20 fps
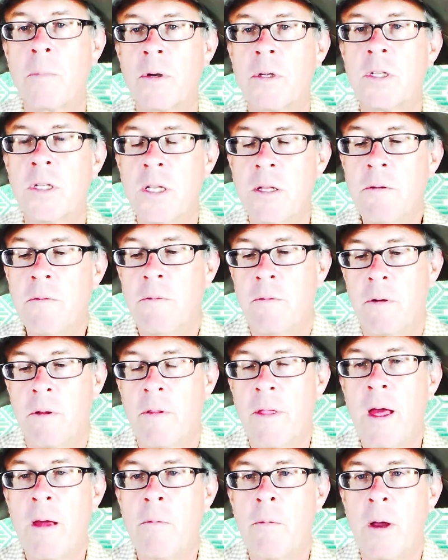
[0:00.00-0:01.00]
perceive
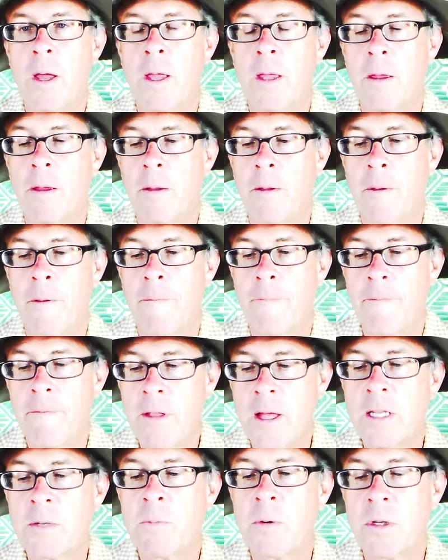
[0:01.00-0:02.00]
that way,
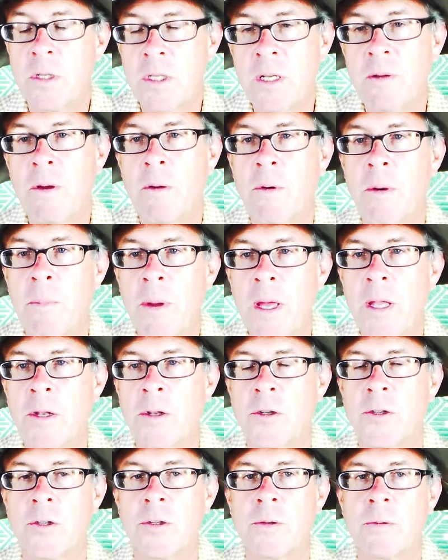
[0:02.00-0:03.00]
and that's perceiving
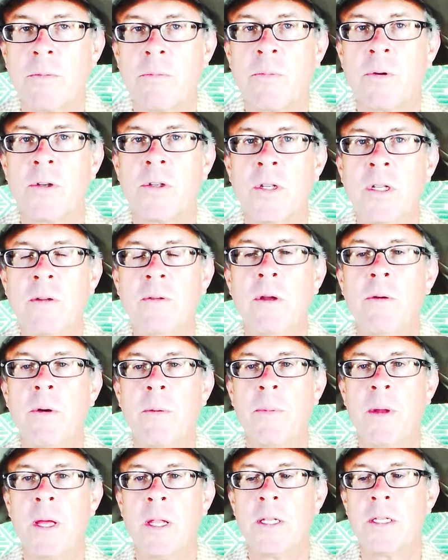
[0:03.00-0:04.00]
repentance, perceiving
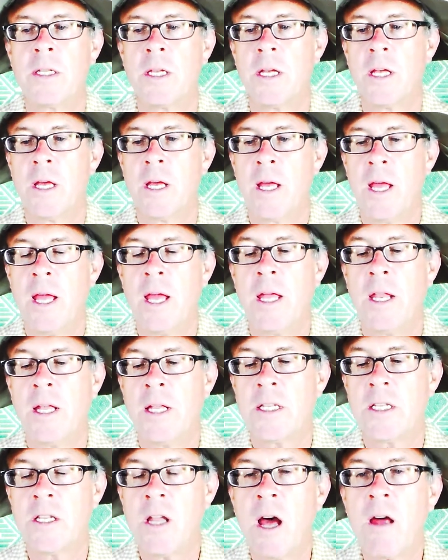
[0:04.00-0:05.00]
repentance.
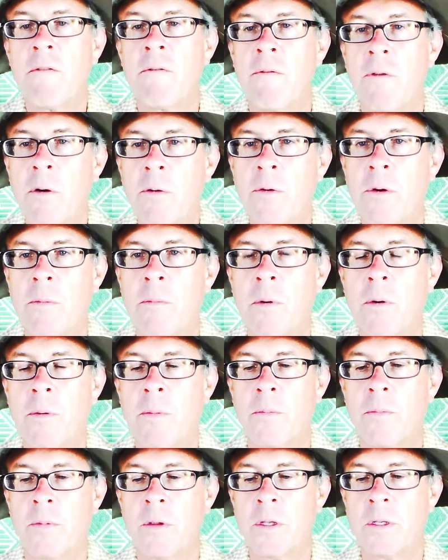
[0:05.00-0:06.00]
And it's not vulnerable,
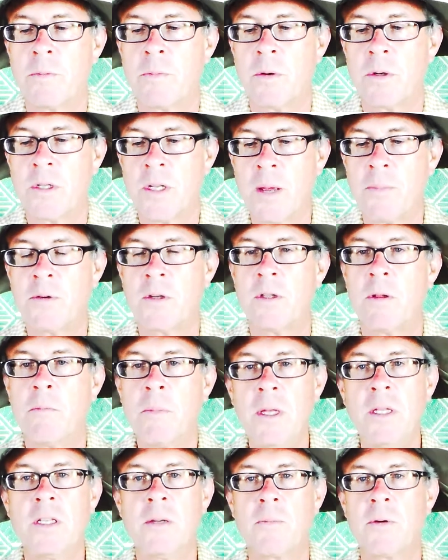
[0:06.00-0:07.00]
this perception, the
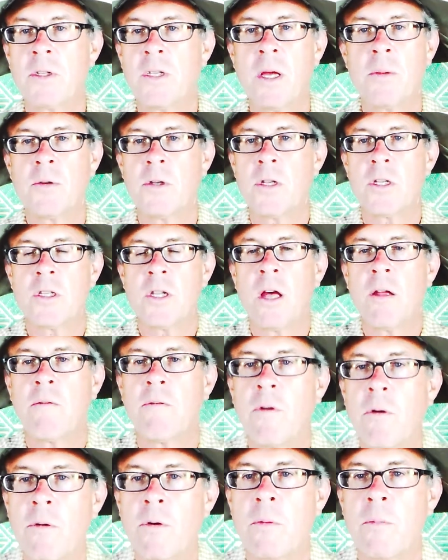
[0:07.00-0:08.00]
means of perception is
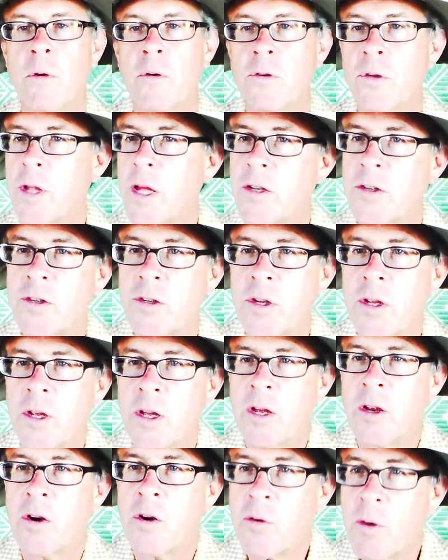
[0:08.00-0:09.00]
not vulnerable. So that's
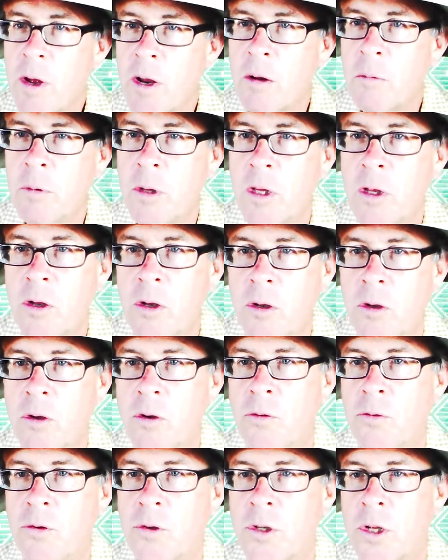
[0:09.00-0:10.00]
incredibly good
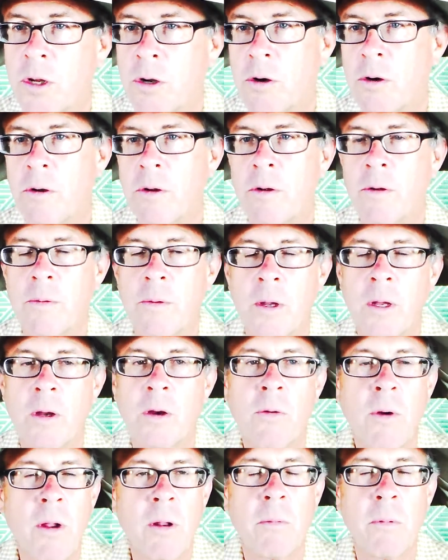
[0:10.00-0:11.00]
news here,
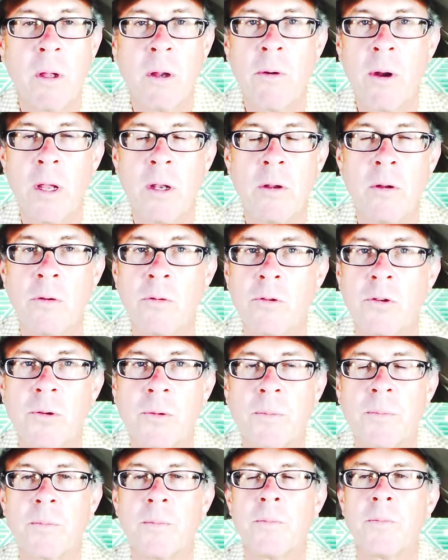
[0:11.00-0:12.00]
incredibly great
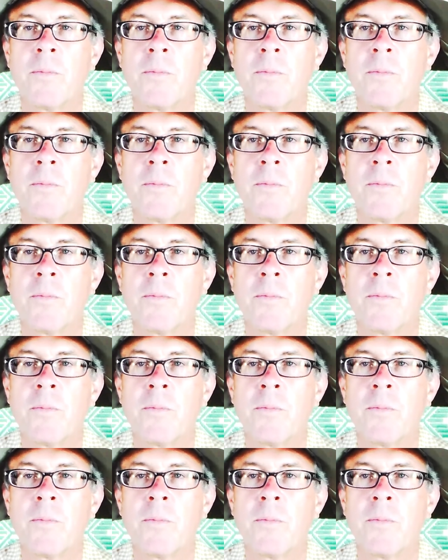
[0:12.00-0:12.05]
news